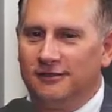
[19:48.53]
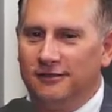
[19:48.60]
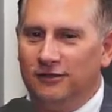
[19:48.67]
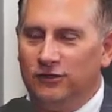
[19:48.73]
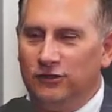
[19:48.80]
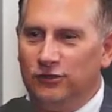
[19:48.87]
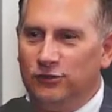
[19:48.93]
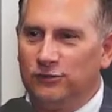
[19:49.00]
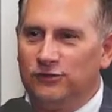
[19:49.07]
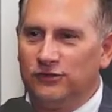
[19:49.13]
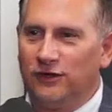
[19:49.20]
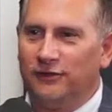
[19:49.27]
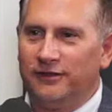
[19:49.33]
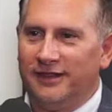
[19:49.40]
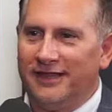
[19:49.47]
you
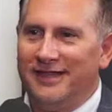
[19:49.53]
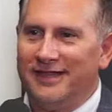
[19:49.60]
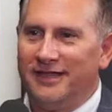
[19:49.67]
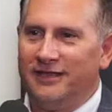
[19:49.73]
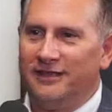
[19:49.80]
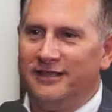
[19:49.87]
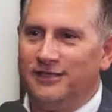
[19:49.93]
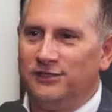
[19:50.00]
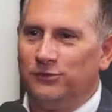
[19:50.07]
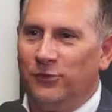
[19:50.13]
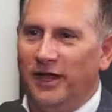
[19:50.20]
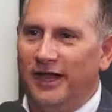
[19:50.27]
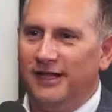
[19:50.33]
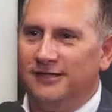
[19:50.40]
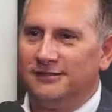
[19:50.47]
start thinking in these
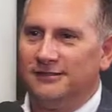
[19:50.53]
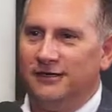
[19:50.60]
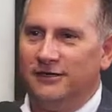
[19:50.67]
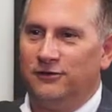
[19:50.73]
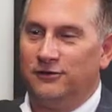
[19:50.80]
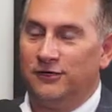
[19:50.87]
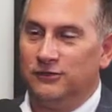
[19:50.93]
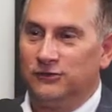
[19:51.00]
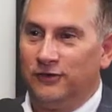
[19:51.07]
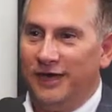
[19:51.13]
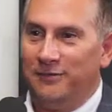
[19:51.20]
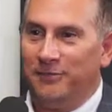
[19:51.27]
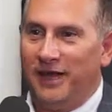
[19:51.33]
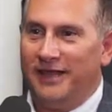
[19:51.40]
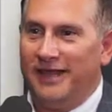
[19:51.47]
ways and you're
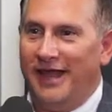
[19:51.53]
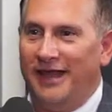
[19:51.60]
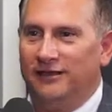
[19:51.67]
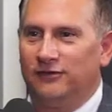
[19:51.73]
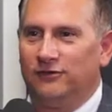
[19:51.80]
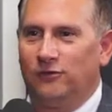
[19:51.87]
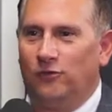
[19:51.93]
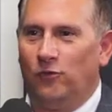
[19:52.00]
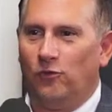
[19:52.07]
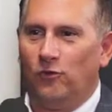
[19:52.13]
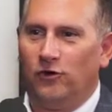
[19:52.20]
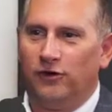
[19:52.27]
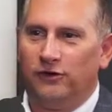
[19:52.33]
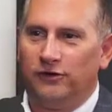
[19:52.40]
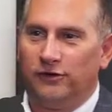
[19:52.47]
constrained by that
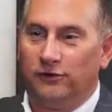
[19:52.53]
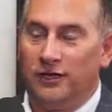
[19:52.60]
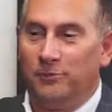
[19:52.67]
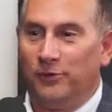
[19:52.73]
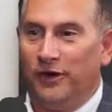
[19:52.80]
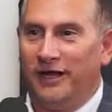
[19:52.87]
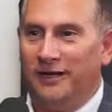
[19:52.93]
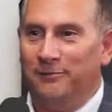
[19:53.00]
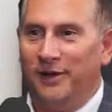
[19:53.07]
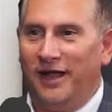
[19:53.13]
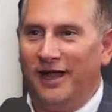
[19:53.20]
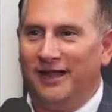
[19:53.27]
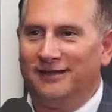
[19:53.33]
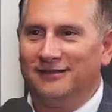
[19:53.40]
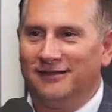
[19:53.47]
or you're liberated
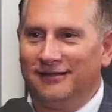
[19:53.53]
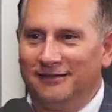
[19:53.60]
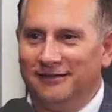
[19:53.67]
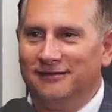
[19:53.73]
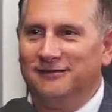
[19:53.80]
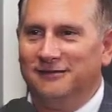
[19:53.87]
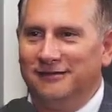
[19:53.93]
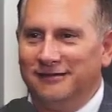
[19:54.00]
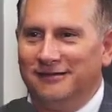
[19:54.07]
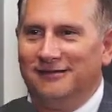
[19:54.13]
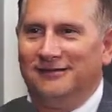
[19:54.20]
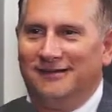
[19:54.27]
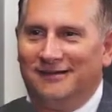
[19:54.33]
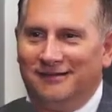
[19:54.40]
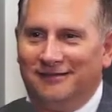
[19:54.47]
by it and yeah.
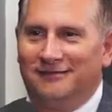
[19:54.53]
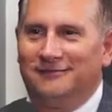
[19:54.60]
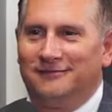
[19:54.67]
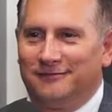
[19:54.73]
you can put a lot of